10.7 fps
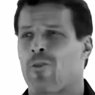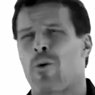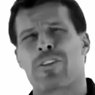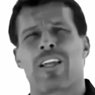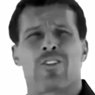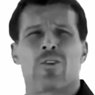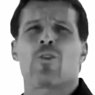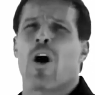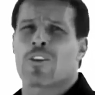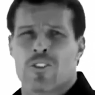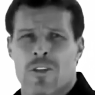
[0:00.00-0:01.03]
And what would that do
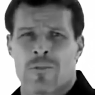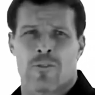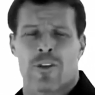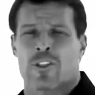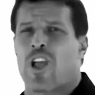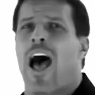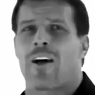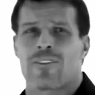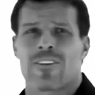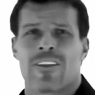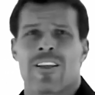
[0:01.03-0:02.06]
long term for a child?
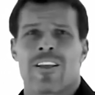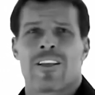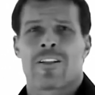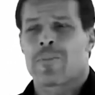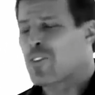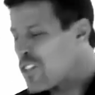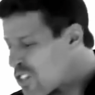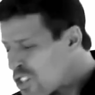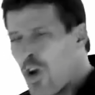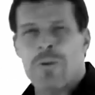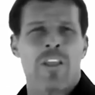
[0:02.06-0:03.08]
There's just
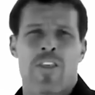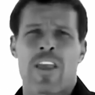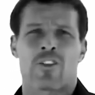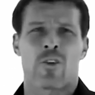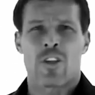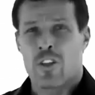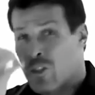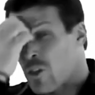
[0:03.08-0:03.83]
so many things you can do.